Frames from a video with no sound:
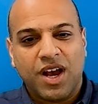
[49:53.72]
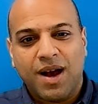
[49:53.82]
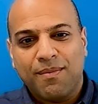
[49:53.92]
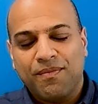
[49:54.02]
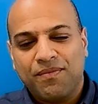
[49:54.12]

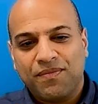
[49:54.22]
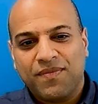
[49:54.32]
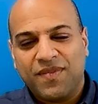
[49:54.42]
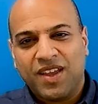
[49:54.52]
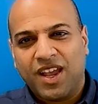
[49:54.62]
Um,
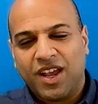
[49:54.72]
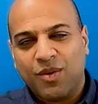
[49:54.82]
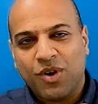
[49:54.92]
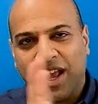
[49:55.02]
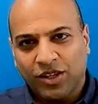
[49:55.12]

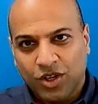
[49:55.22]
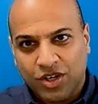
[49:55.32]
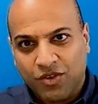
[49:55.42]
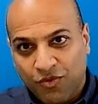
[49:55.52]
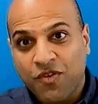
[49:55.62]
when I
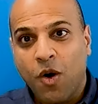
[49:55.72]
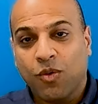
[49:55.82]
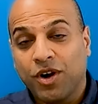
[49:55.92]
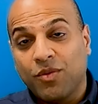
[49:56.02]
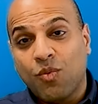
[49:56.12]
look
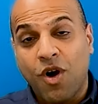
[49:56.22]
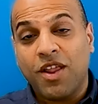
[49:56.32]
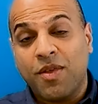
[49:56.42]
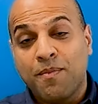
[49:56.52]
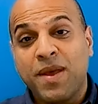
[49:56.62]
forward, one
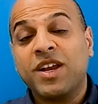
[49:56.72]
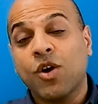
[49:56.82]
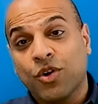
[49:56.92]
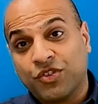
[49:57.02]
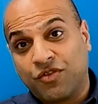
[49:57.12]
of the big
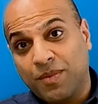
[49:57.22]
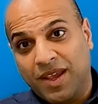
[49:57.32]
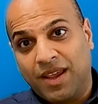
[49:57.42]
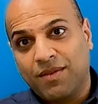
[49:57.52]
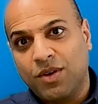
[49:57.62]
goals for
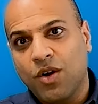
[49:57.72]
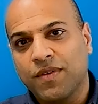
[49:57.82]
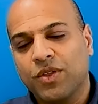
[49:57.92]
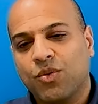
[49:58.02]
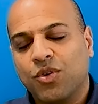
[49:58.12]
me
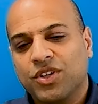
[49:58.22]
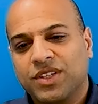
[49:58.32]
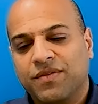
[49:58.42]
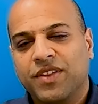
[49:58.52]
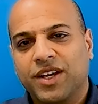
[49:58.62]
over the
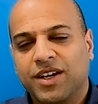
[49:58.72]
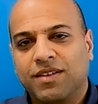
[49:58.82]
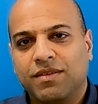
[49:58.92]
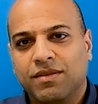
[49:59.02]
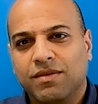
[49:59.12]
course of
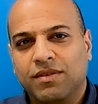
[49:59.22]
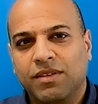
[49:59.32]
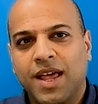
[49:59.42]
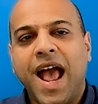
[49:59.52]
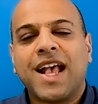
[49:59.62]
the
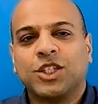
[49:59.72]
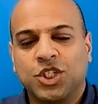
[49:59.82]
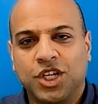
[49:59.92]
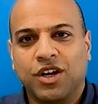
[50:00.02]
last